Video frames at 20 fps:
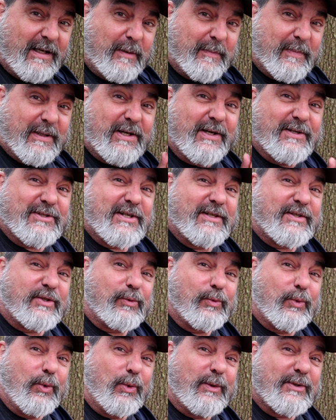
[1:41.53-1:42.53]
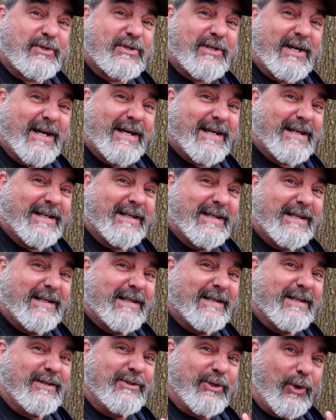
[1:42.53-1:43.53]
Because as the rules say,
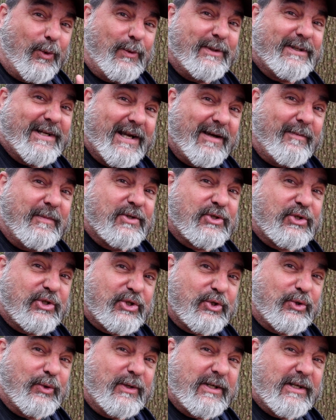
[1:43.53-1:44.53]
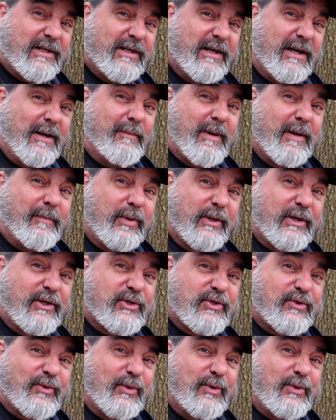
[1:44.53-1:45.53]
don't damage the tree by putting
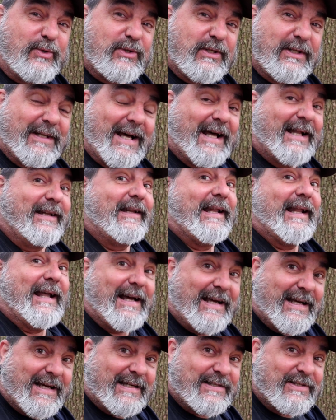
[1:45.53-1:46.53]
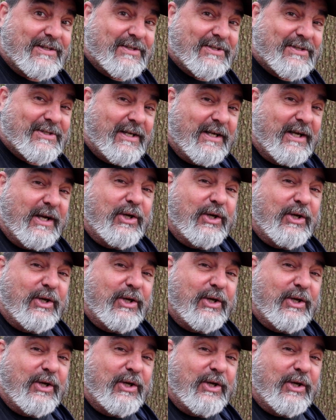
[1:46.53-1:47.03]
screws in unless